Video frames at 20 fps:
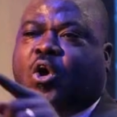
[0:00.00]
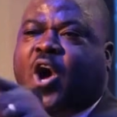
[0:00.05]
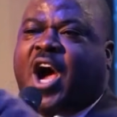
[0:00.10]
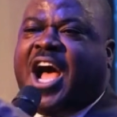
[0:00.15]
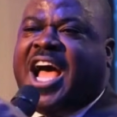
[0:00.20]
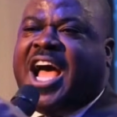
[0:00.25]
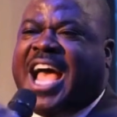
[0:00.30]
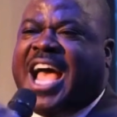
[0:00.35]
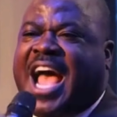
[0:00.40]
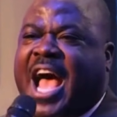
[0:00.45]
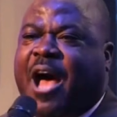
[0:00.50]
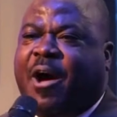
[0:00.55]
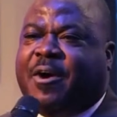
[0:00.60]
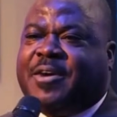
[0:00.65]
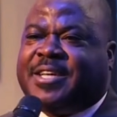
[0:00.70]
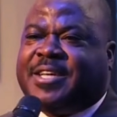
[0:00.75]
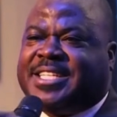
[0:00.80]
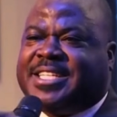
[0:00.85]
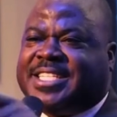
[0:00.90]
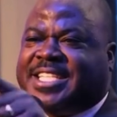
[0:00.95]
there's a link
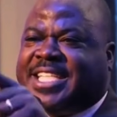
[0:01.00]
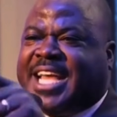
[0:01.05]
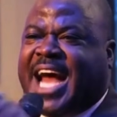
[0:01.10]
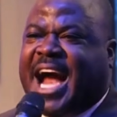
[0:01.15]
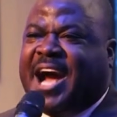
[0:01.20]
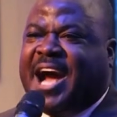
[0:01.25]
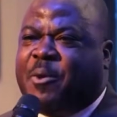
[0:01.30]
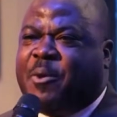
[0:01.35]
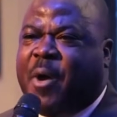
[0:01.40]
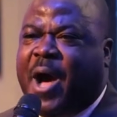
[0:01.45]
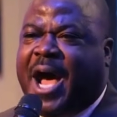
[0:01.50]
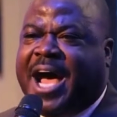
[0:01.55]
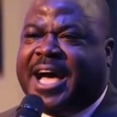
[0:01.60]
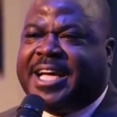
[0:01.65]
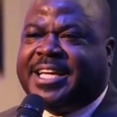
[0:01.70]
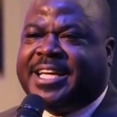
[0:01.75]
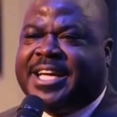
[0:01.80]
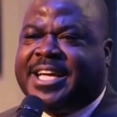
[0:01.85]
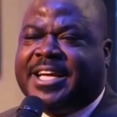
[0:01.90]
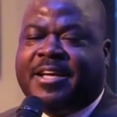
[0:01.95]
in the book that connects
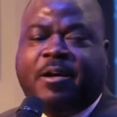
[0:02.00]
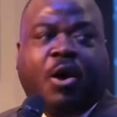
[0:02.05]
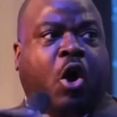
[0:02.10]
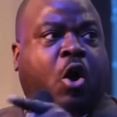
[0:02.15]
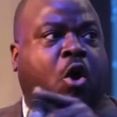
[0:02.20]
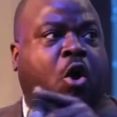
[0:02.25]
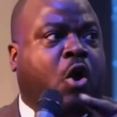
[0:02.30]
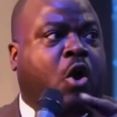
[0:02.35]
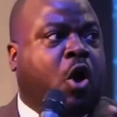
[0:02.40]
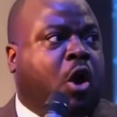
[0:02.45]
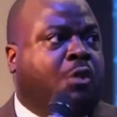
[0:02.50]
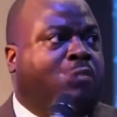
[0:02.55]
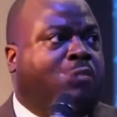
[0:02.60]
you to the video,